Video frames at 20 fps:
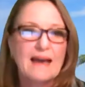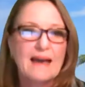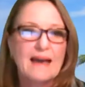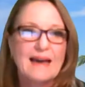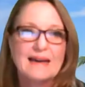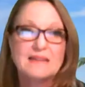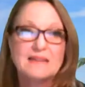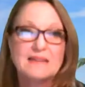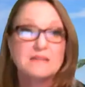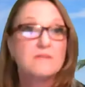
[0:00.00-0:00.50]

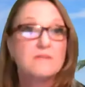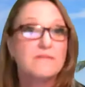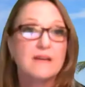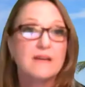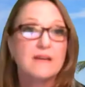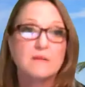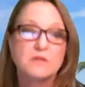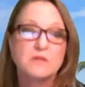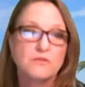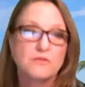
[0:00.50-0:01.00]
and I didn't feel
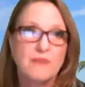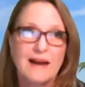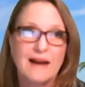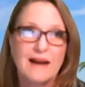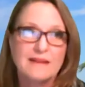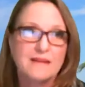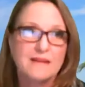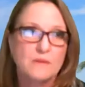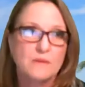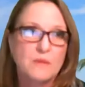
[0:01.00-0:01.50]
it was
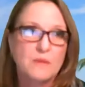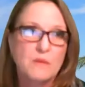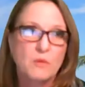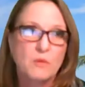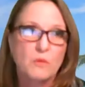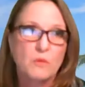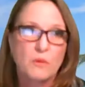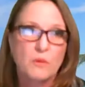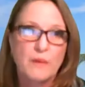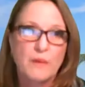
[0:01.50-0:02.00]
right that
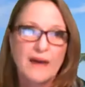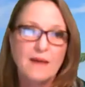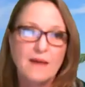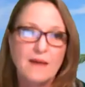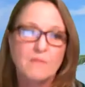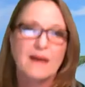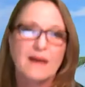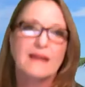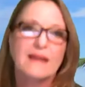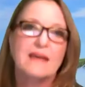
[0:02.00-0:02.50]
people were
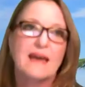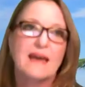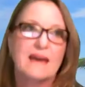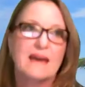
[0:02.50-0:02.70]
paying money